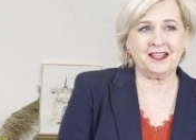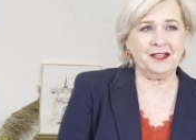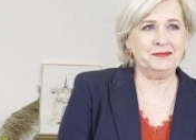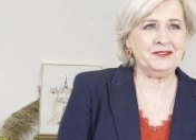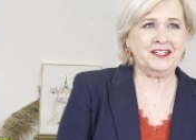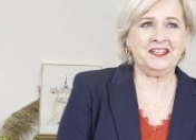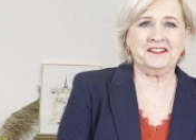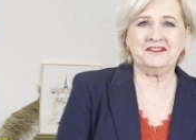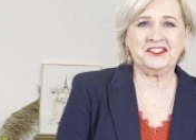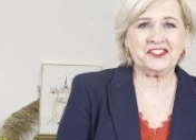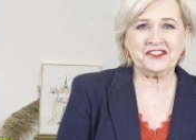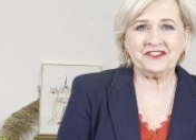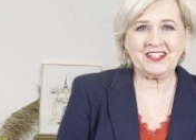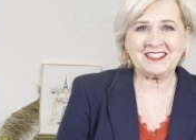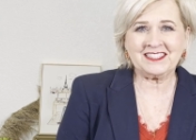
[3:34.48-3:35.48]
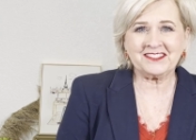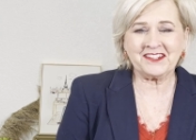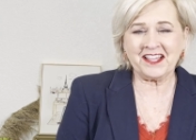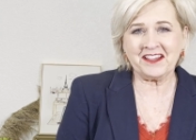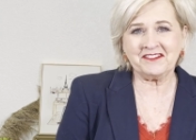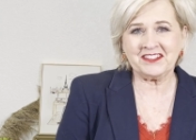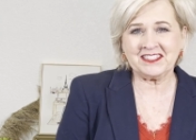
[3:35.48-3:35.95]
I'm not even sure if I still
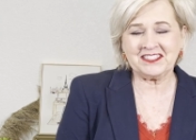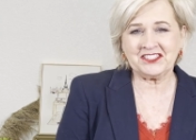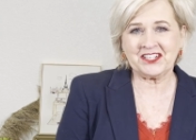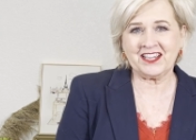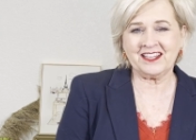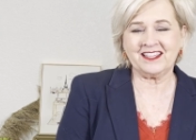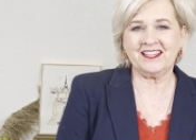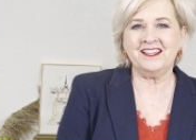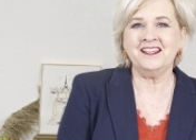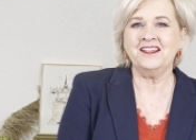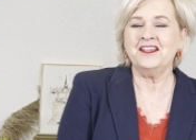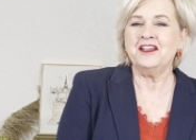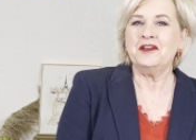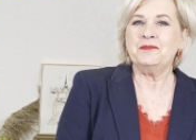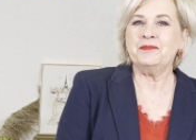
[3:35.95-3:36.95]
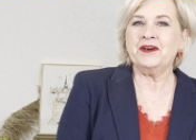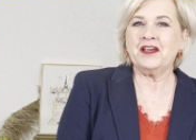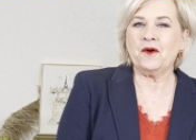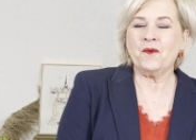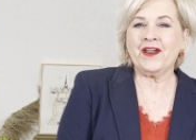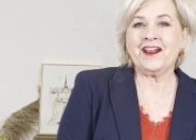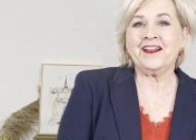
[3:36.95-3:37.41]
have this jacket, but
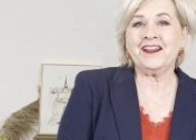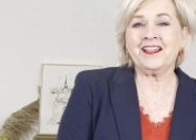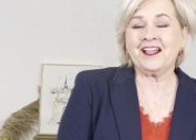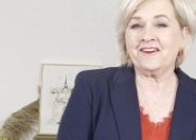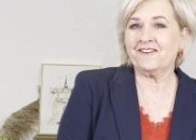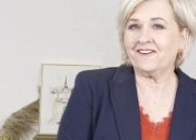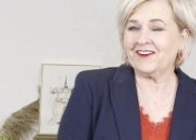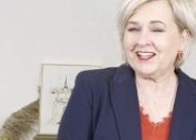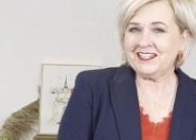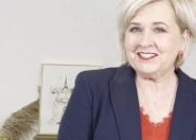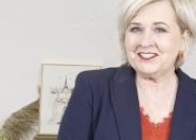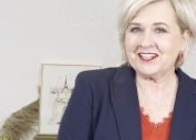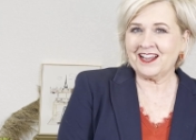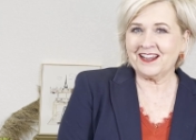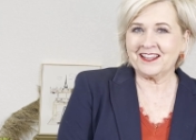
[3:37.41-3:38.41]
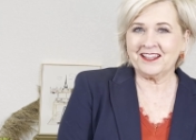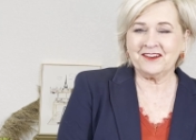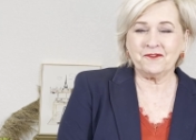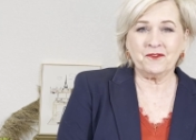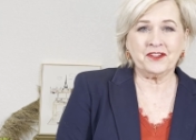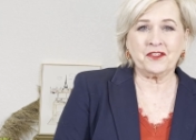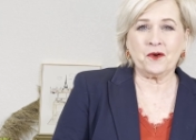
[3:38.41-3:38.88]
wearing a red jacket with a